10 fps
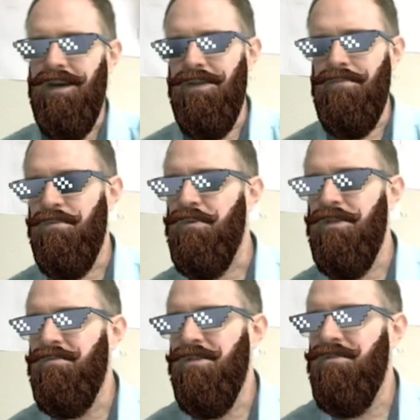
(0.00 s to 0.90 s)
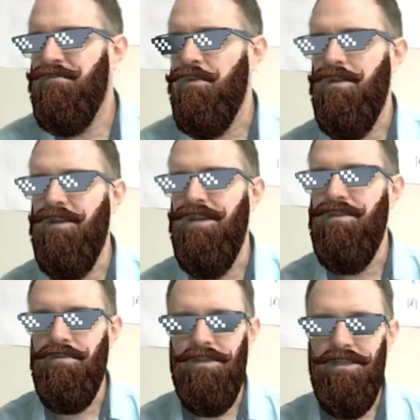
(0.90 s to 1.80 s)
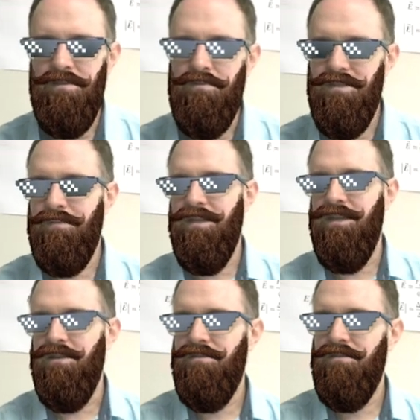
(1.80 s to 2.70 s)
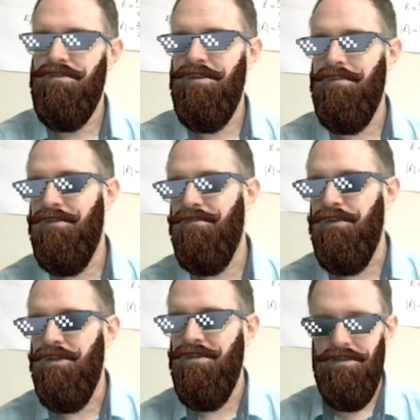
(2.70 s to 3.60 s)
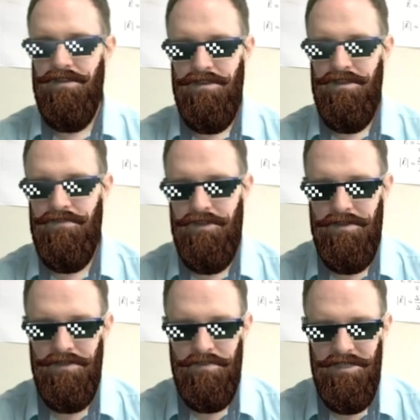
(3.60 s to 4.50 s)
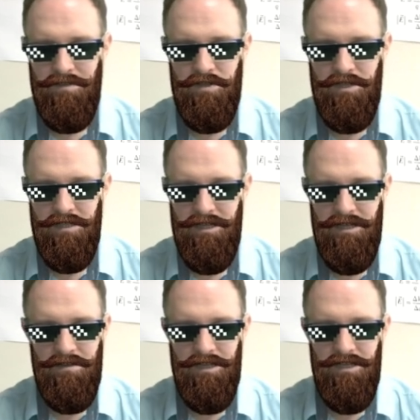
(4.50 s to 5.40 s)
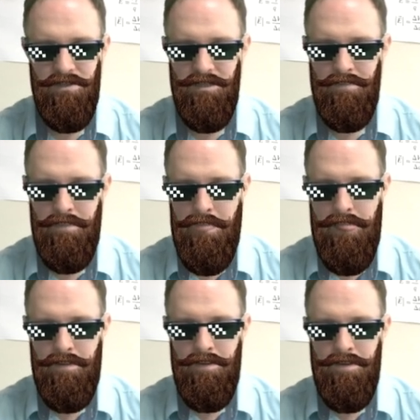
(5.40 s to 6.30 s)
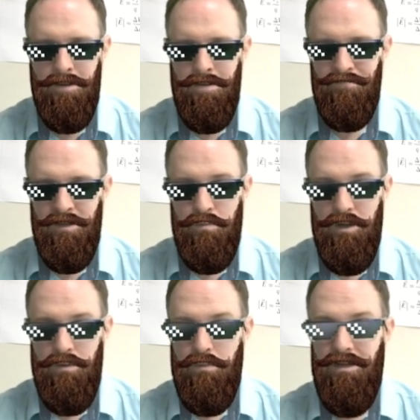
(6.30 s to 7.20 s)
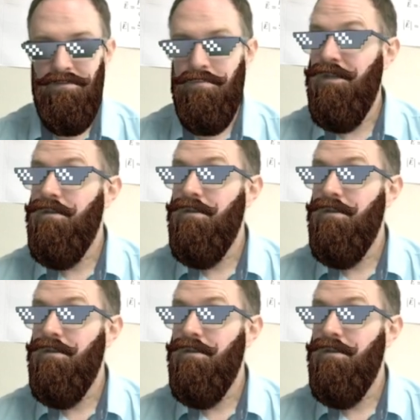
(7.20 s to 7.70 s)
but it really wasn't 45 degrees. It was something else. It's like 40. Well, I just want to double check that angle actually. What would have been